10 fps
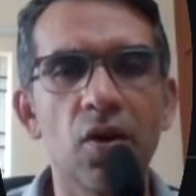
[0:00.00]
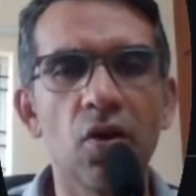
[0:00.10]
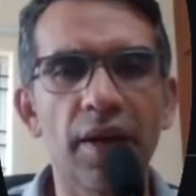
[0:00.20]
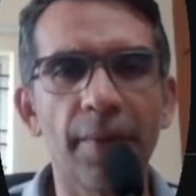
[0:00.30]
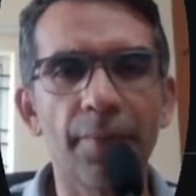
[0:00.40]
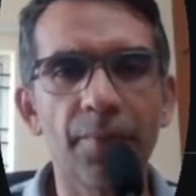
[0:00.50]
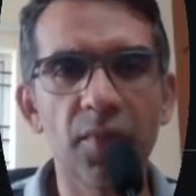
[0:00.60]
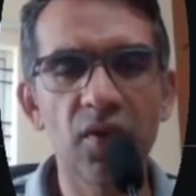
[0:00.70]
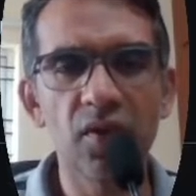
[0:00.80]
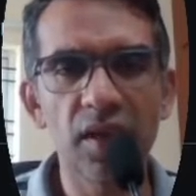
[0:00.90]
okay
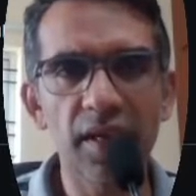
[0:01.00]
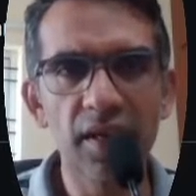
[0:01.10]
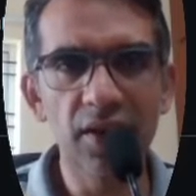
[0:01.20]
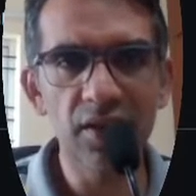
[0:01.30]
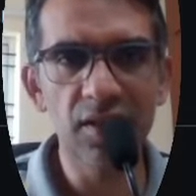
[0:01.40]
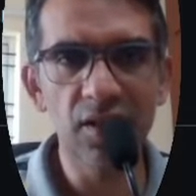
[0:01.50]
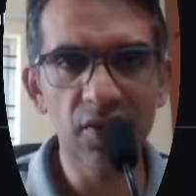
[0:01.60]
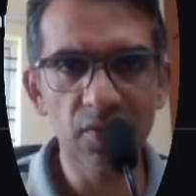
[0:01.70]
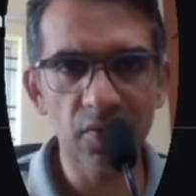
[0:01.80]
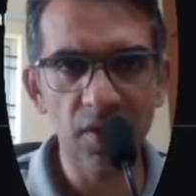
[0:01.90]
this is an
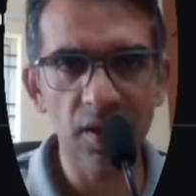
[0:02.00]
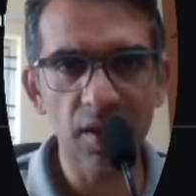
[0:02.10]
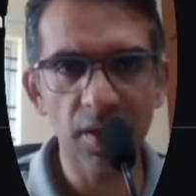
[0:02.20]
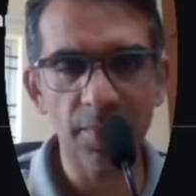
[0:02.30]
interesting figure